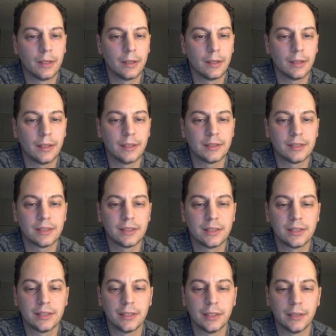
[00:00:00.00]
Let's
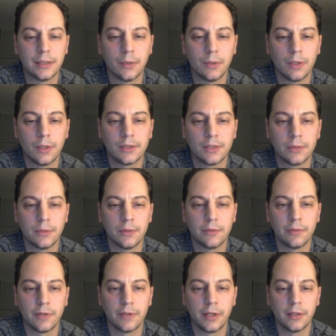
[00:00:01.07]
see, what else can we
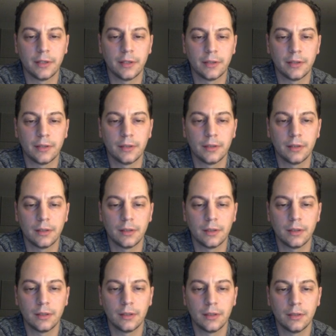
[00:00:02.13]
find?
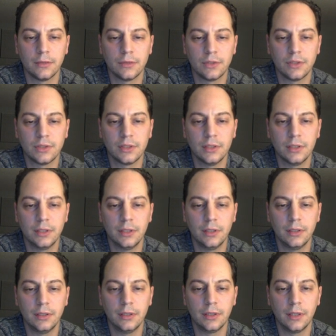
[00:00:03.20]
I don't
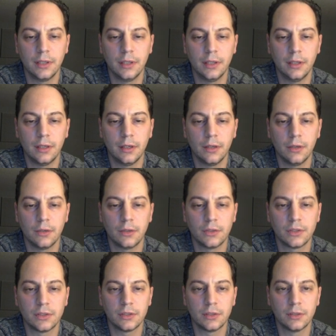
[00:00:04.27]
see any other
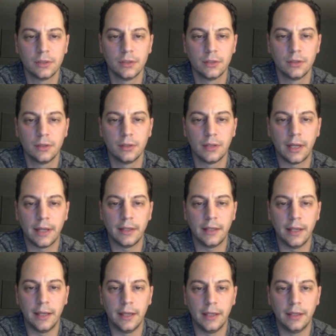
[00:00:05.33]
stuff.
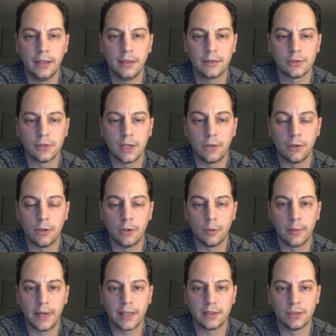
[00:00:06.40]
980, so now we're
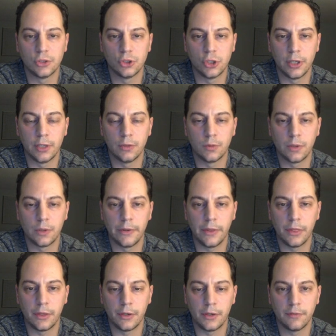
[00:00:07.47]
going back to January
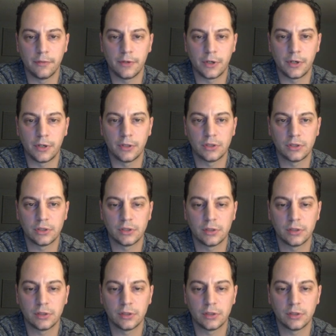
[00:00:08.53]
31st.